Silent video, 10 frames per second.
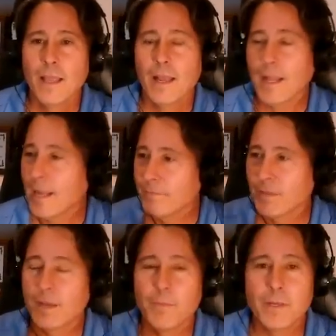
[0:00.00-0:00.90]
And I'd have
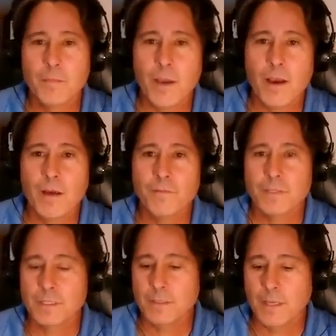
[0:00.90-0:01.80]
to come into my
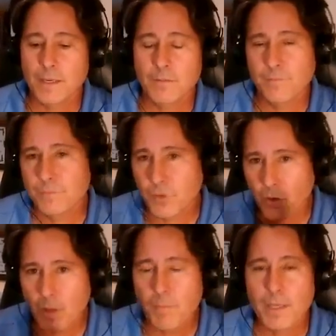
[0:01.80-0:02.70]
office and
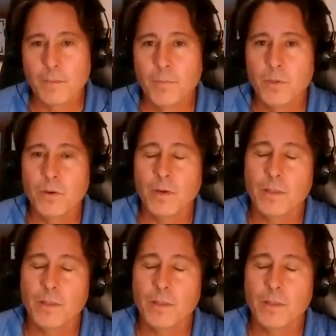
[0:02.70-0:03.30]
turn on my computer,